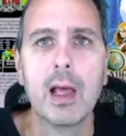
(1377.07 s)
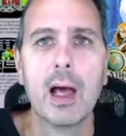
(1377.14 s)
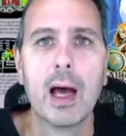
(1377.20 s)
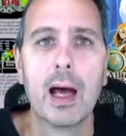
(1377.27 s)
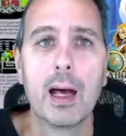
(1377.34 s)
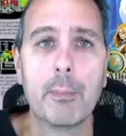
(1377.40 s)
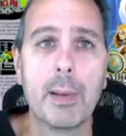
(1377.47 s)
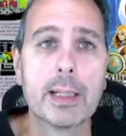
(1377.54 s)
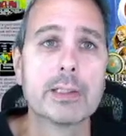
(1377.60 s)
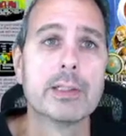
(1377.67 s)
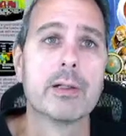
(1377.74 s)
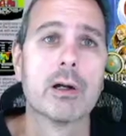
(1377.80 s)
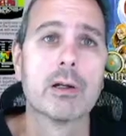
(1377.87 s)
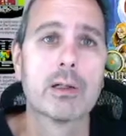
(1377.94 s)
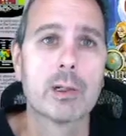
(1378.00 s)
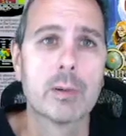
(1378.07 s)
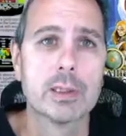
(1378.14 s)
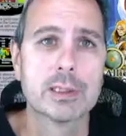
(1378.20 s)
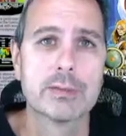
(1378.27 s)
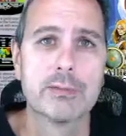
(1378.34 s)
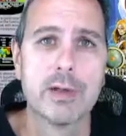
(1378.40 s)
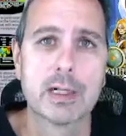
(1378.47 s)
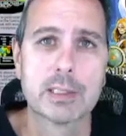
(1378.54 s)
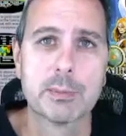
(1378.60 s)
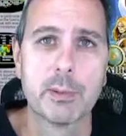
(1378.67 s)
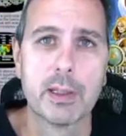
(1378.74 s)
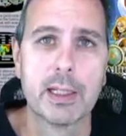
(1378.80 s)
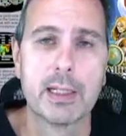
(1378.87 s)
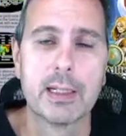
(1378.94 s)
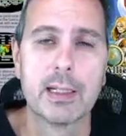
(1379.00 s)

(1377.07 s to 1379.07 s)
Back to your earlier question, Foxblade.